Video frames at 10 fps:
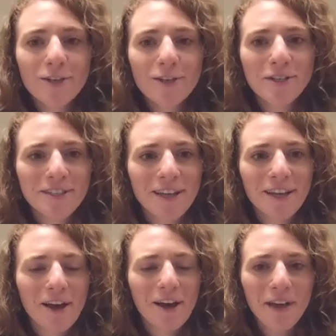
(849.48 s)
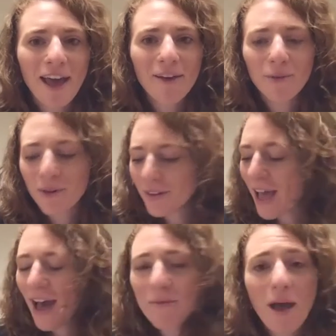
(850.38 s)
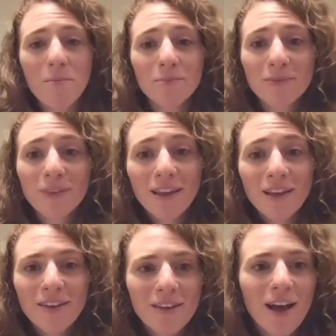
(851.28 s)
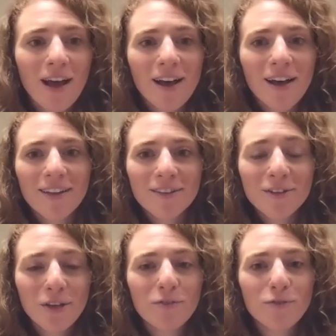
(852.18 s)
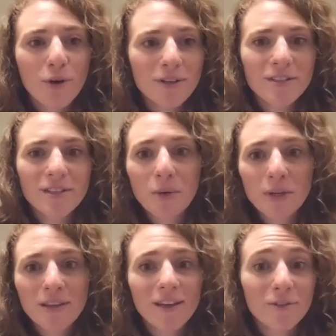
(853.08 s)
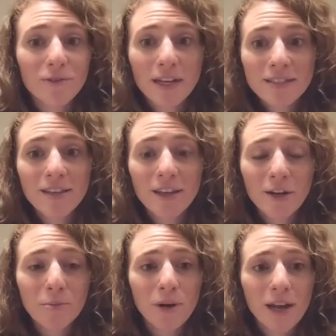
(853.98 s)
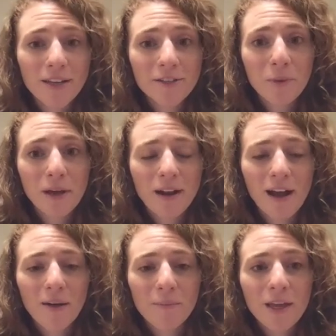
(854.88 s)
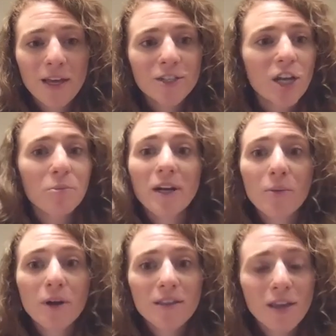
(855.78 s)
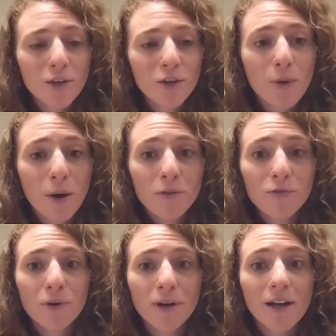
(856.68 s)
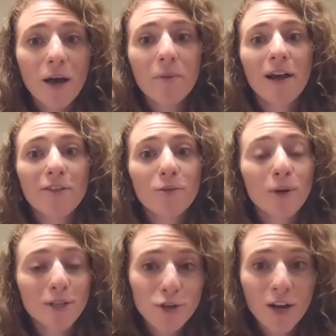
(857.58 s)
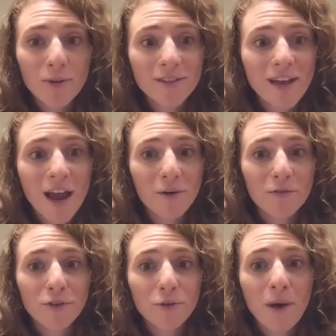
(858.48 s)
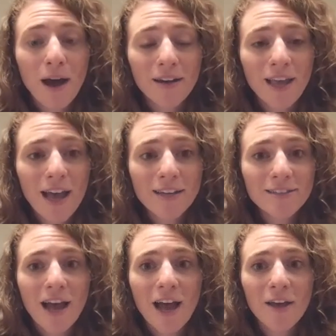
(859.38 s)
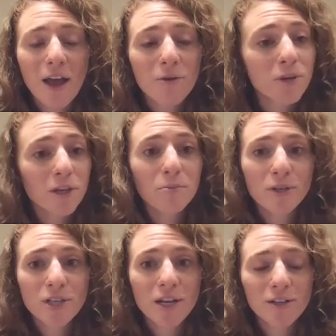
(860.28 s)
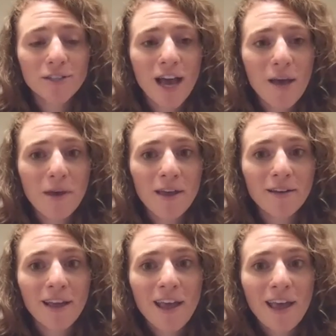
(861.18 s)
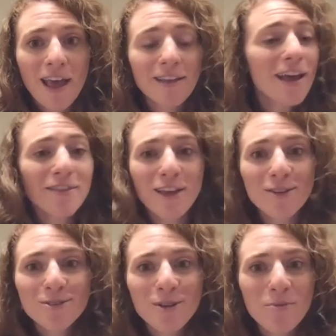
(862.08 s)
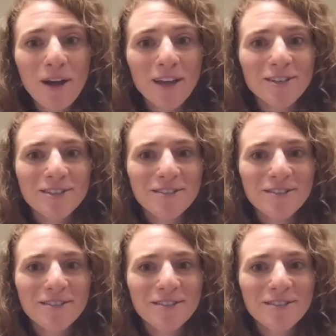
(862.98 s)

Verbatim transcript: Interesting, okay. Well, yeah, I'm, I'm Uh, looking forward to see what the rest of the year brings. But um, gentlemen, I want to thank you both for coming on the What's Treading with Tire Review podcast. I, I really appreciate your time. And, and yeah, thank you so much.